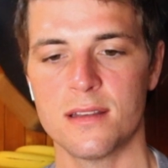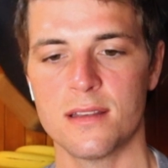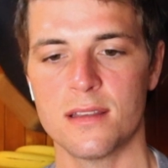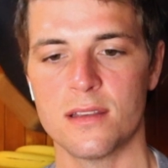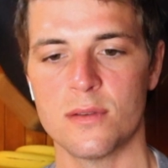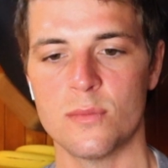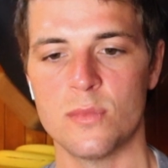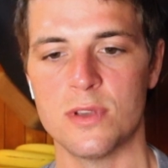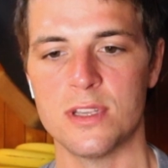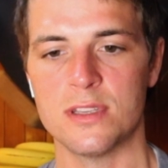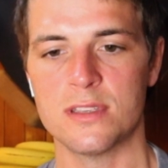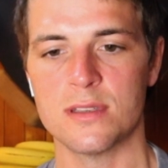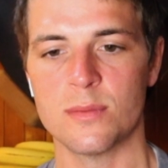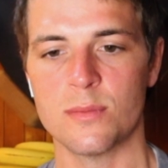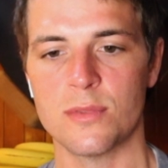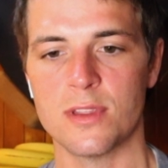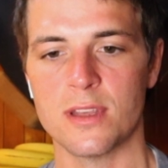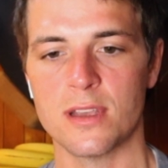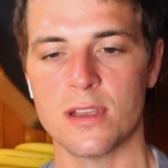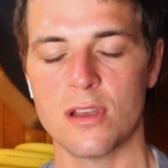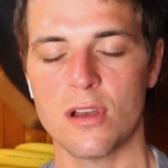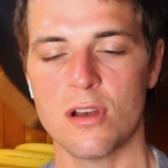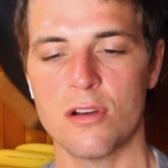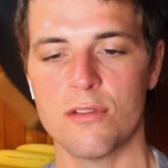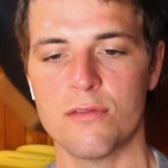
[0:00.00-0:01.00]
It can be
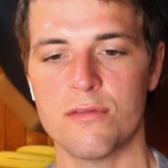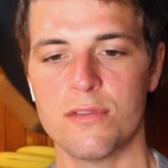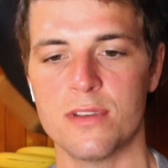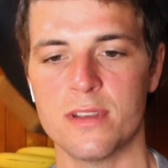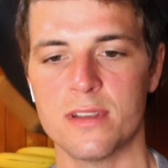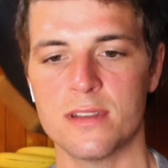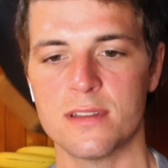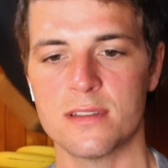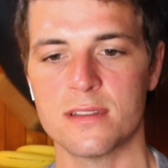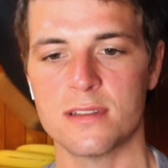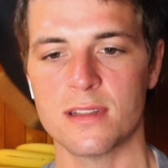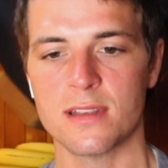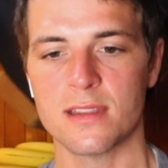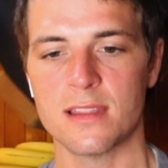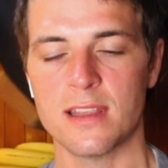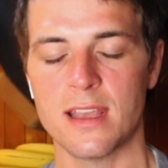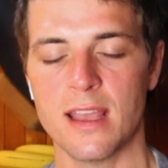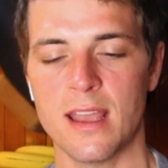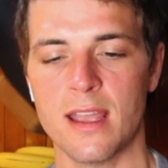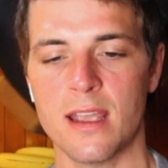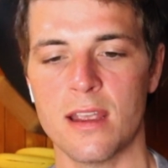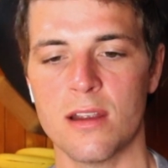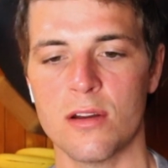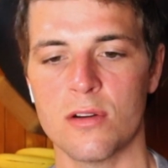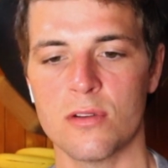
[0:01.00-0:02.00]
something obvious like the
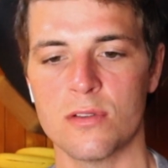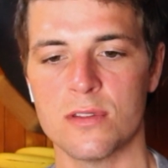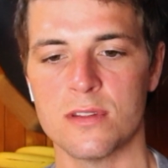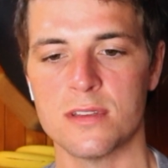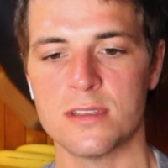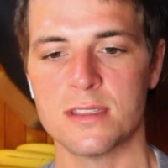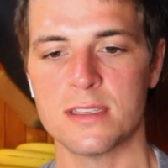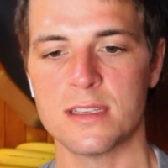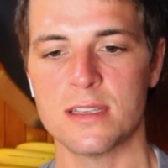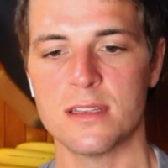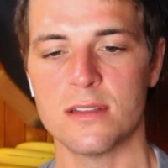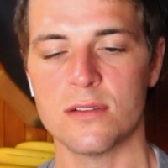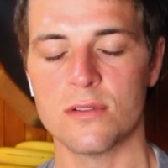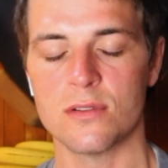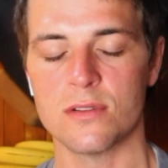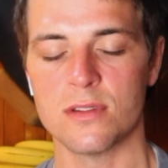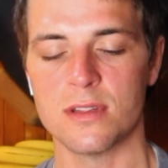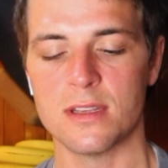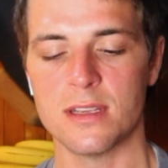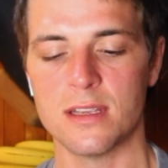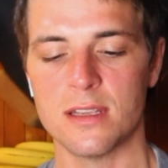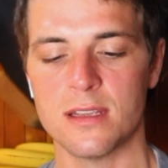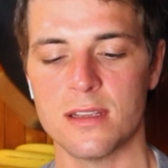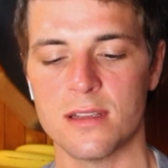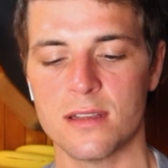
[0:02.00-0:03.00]
air or
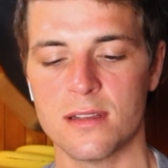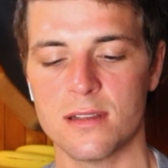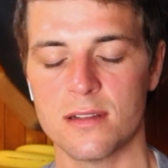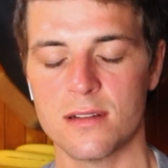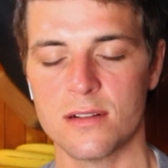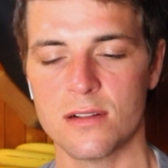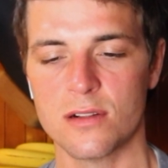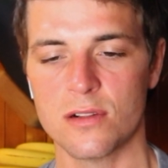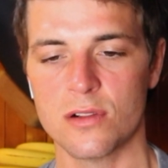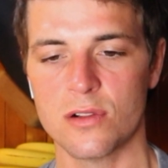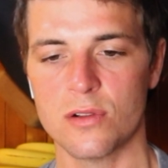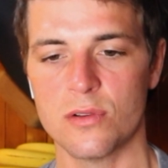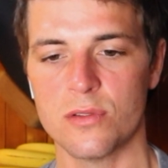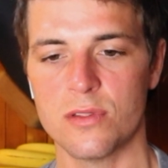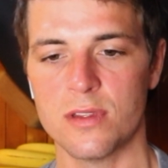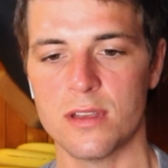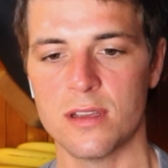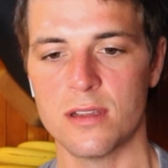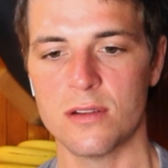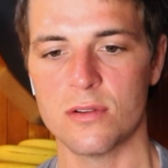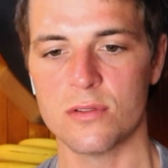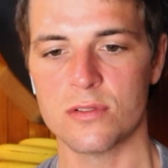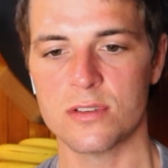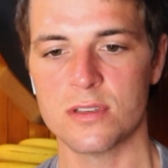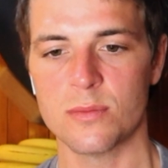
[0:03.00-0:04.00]
the
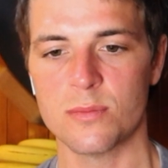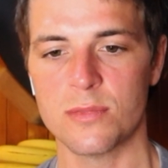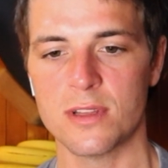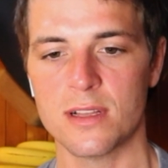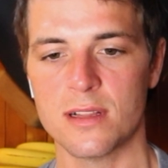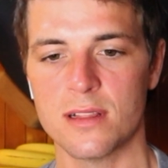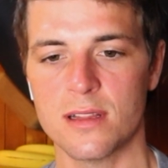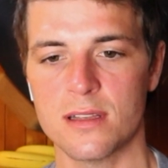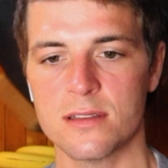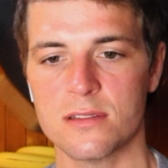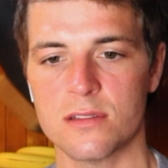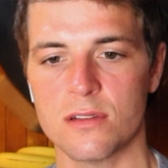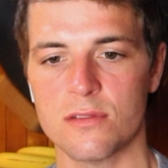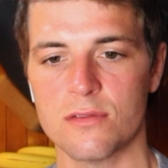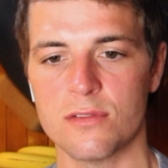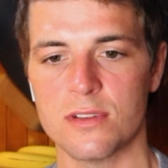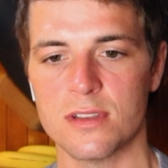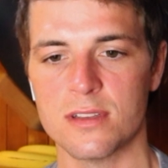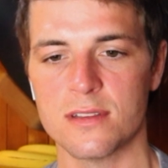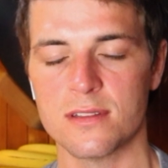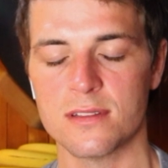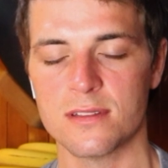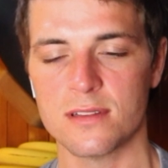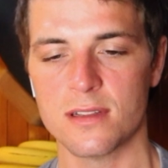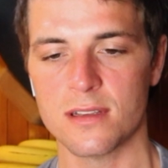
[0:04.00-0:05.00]
clothing, or something less
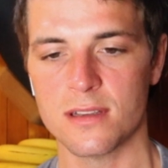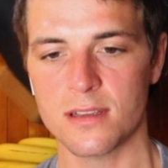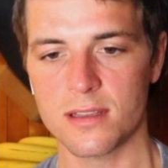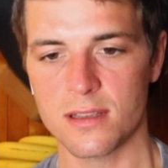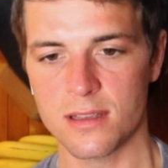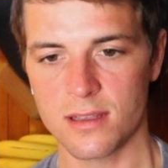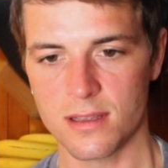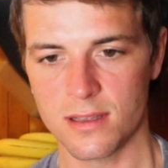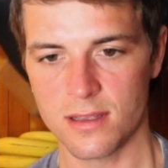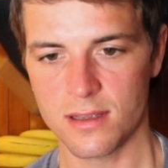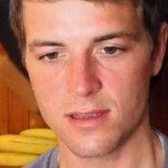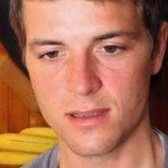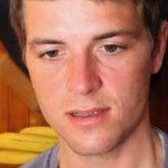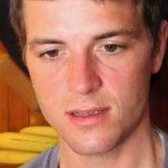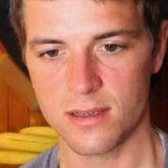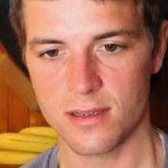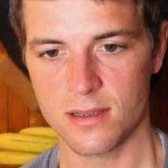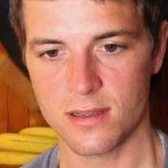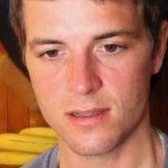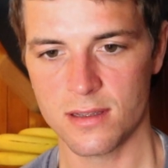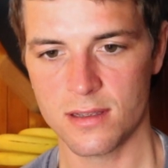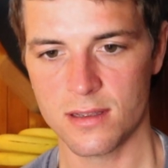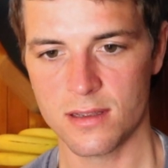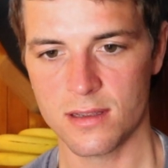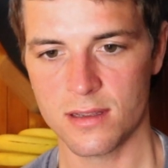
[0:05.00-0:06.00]
obvious like
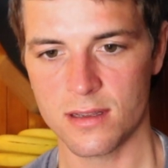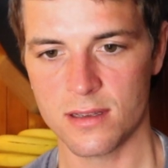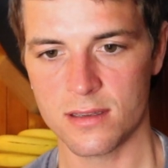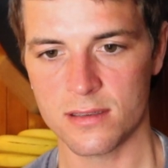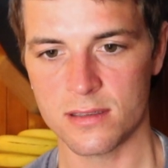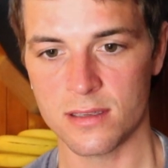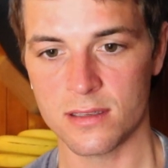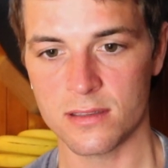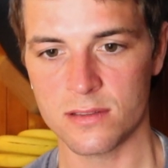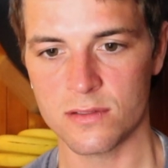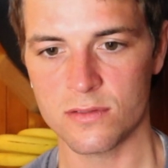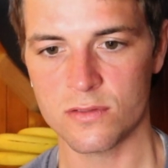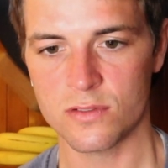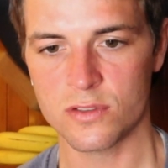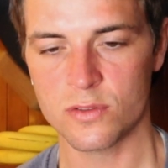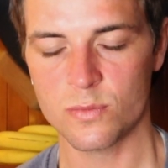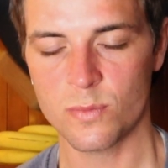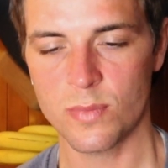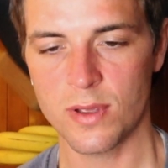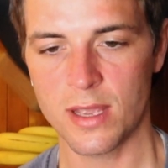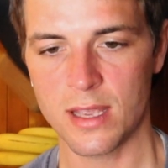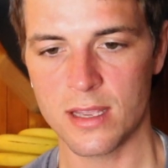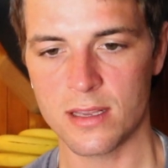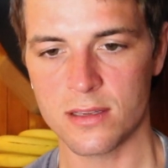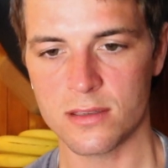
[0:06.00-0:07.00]
a sense of
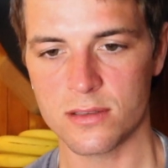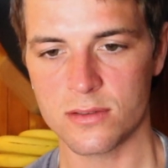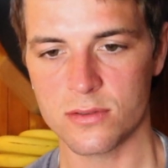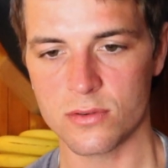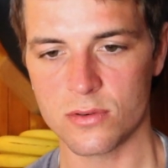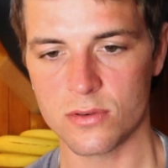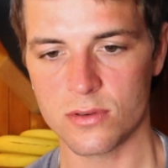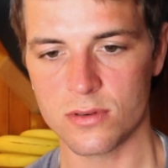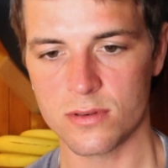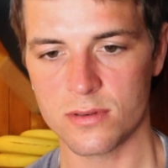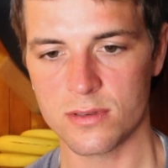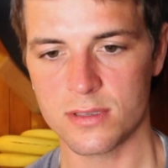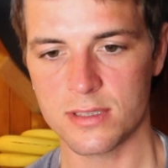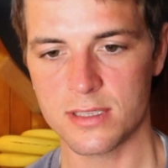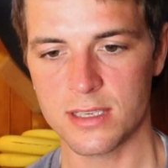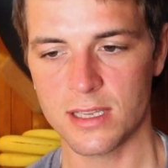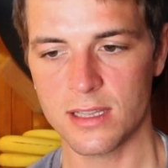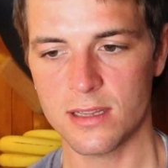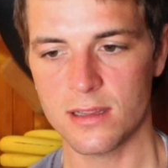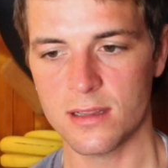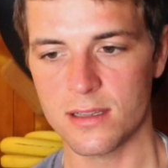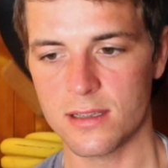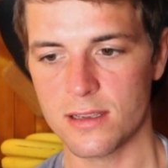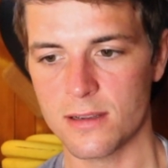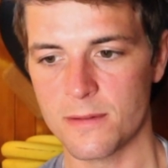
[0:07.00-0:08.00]
space or
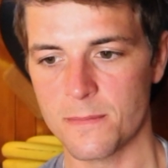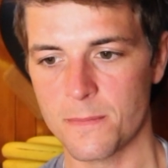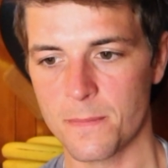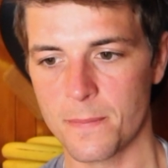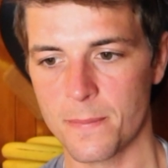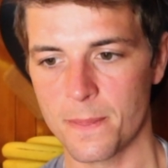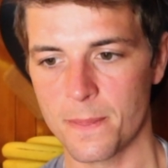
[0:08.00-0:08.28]
tingling.